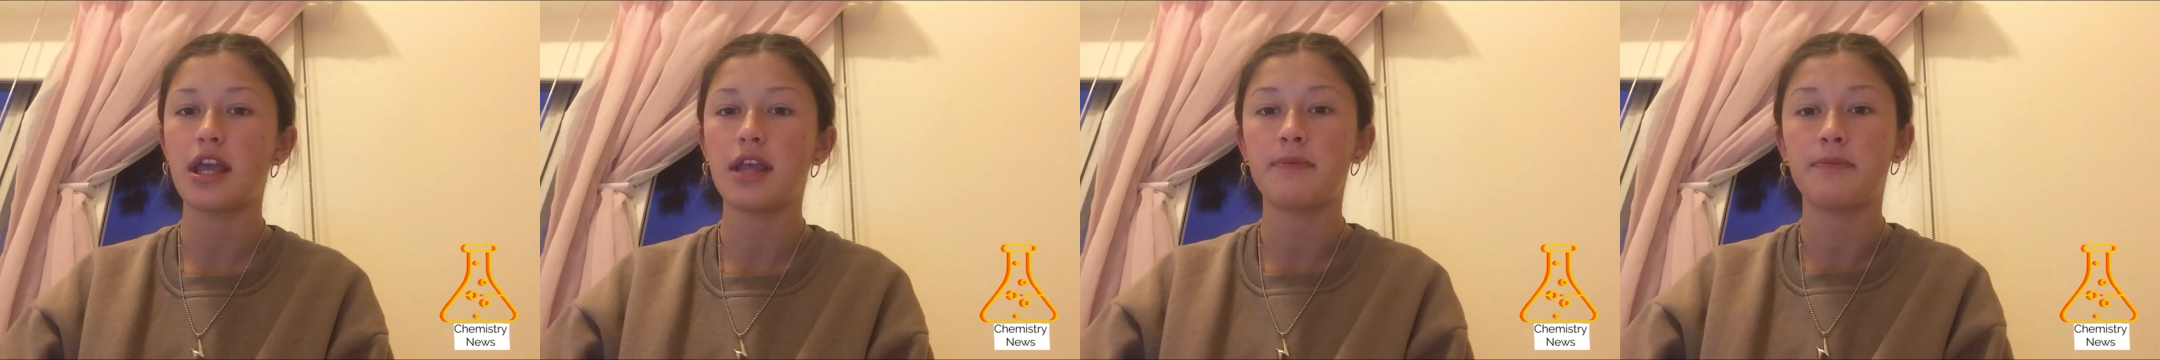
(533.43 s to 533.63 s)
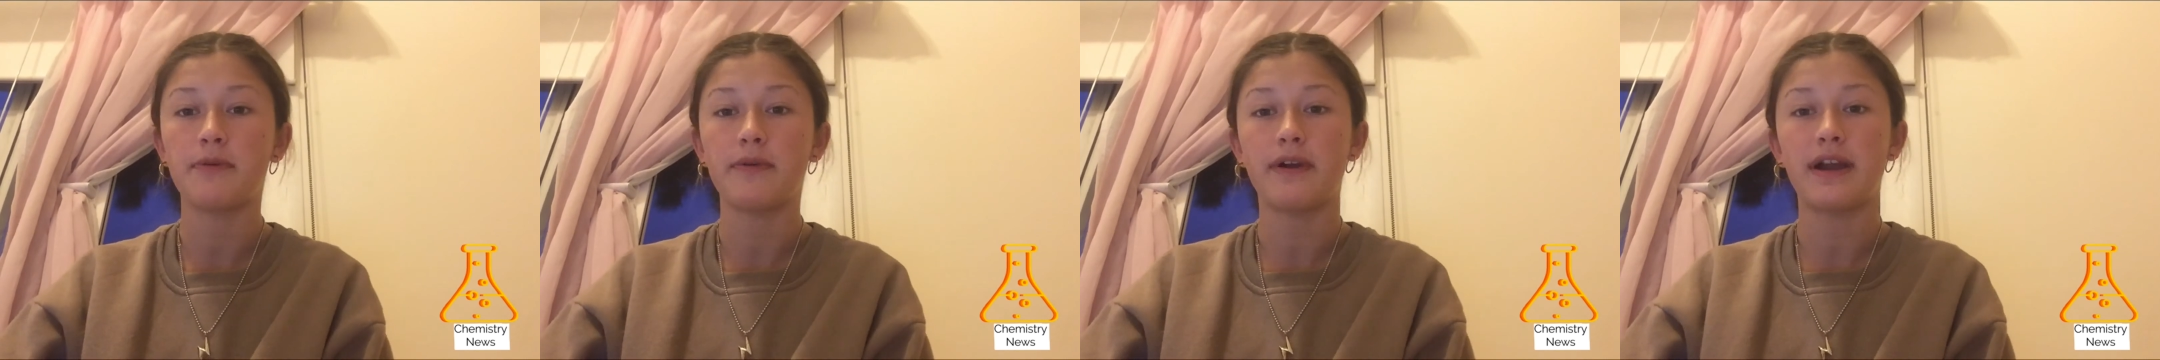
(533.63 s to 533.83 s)

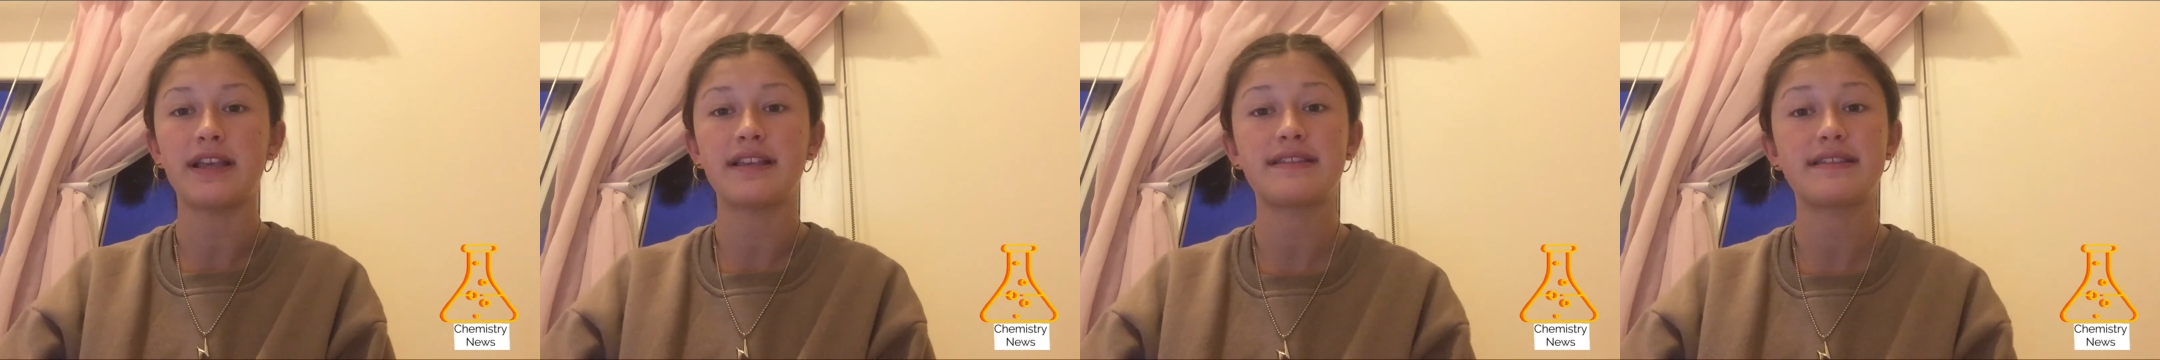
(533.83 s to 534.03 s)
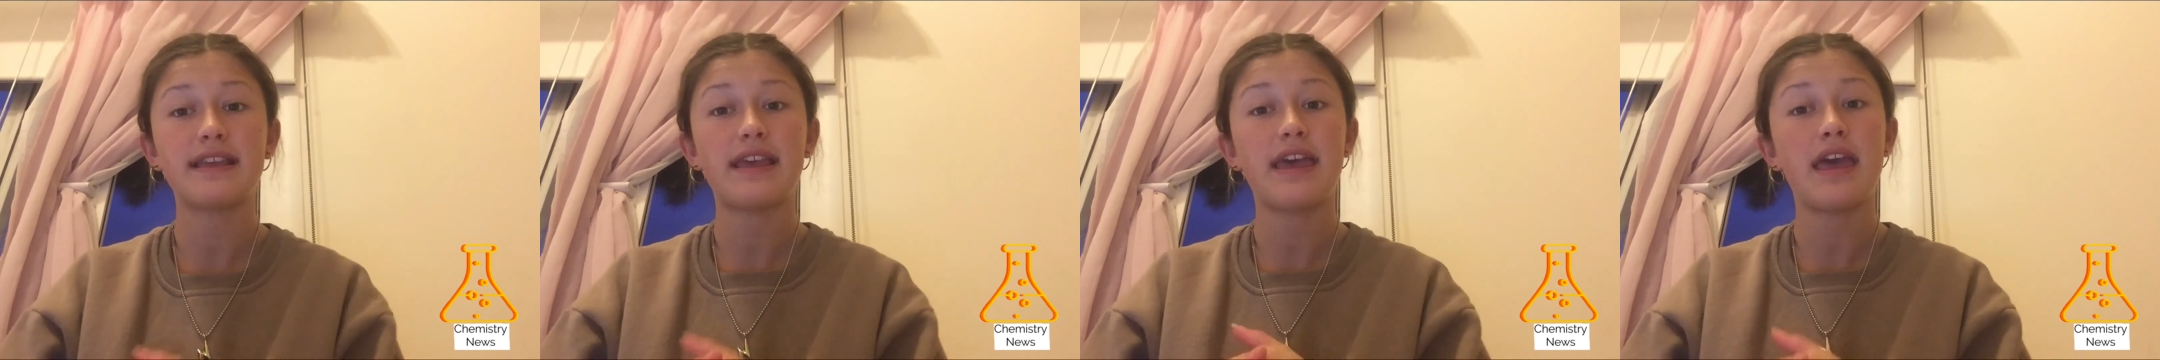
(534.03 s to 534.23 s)
it
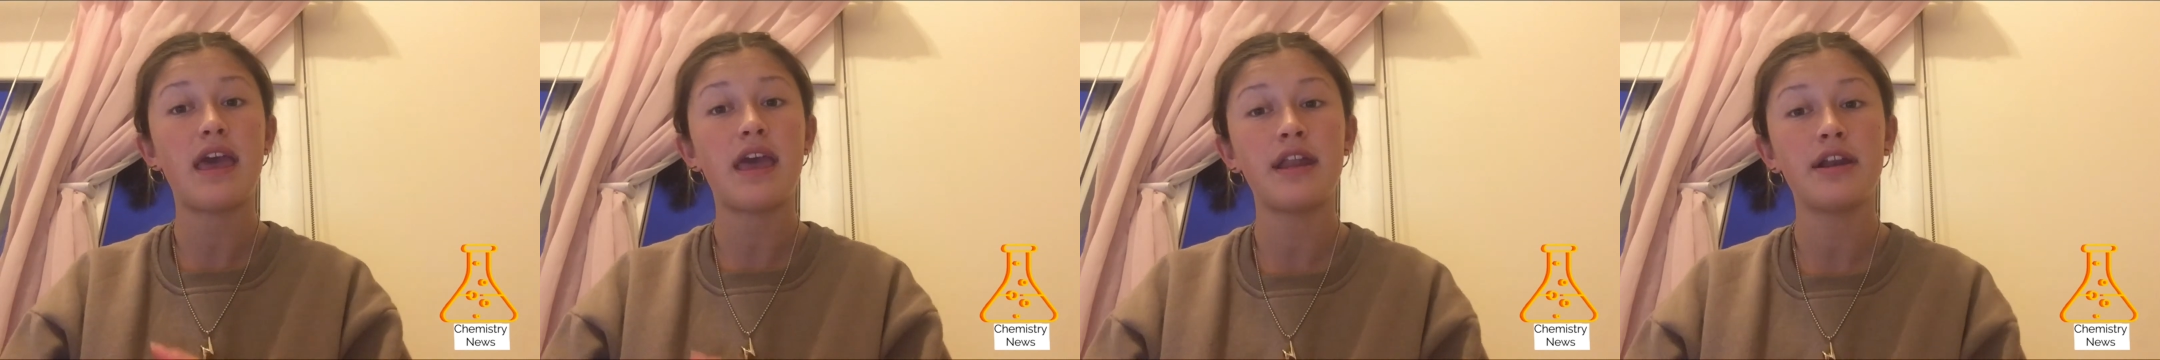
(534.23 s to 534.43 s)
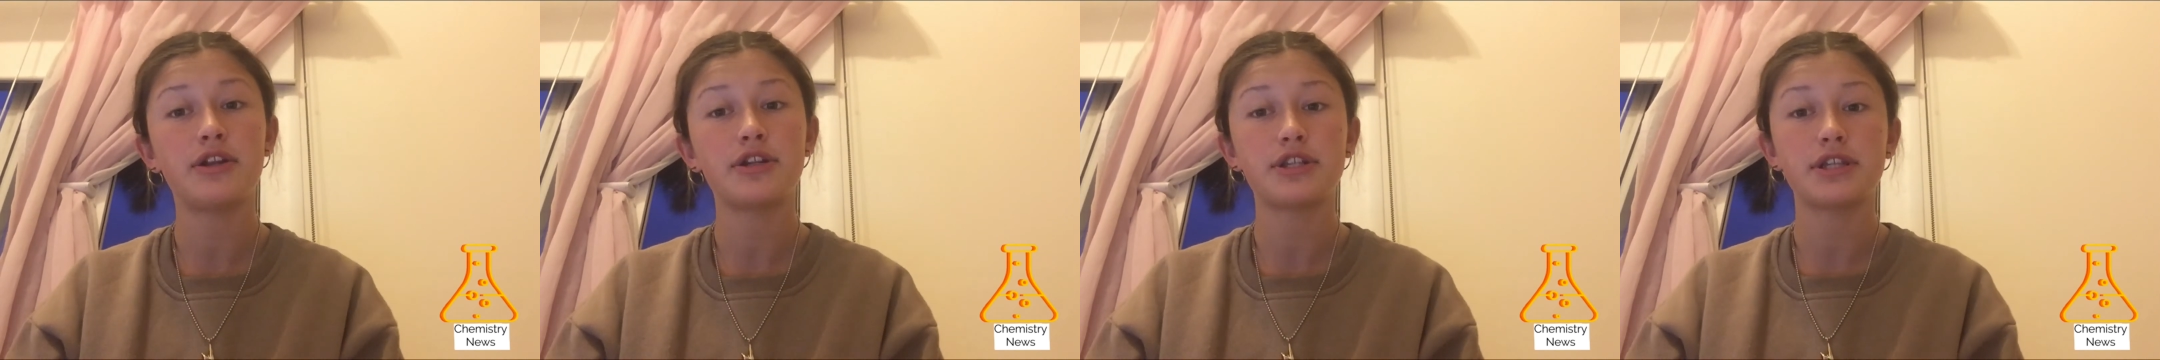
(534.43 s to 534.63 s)
provides
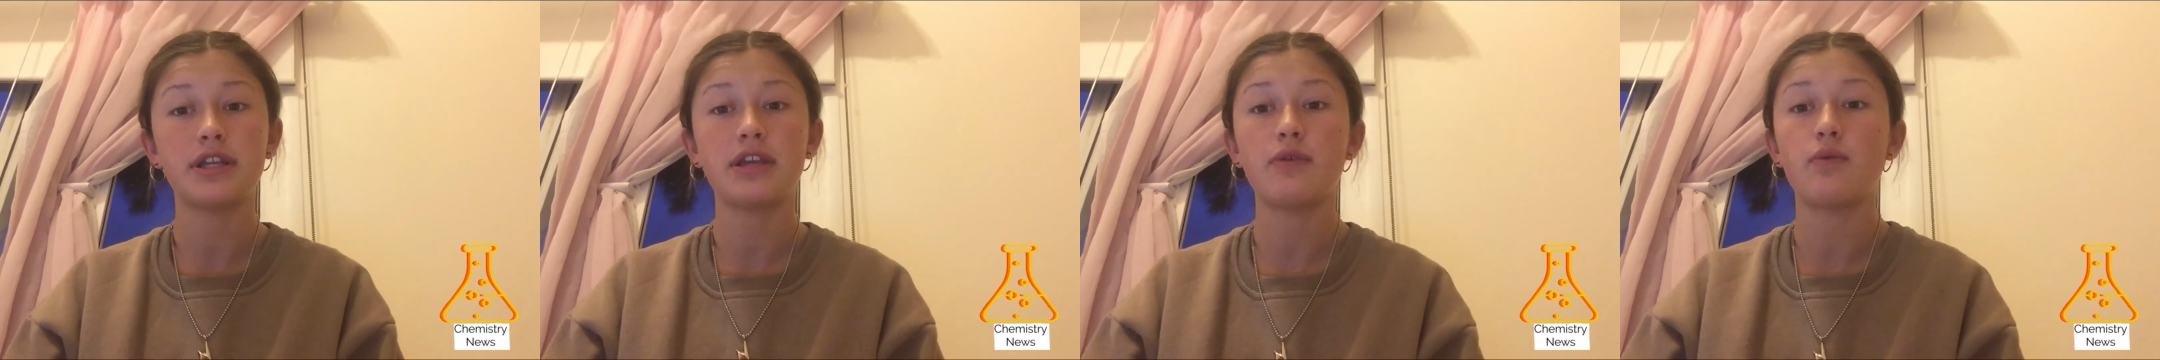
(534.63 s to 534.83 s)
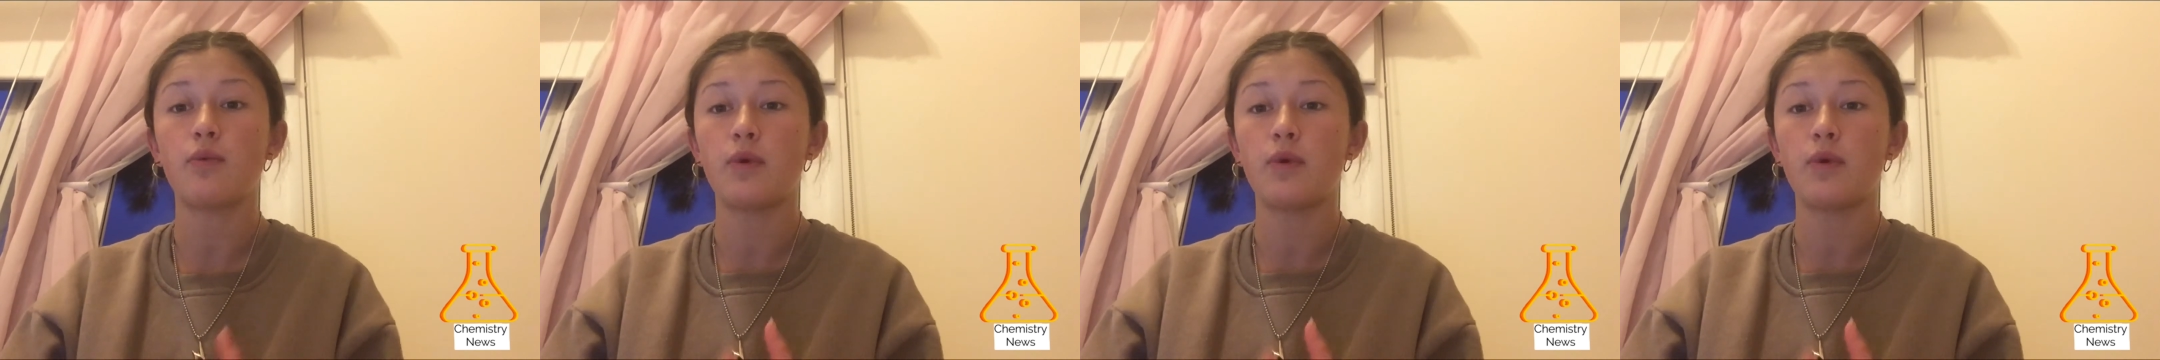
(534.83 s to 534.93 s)
energy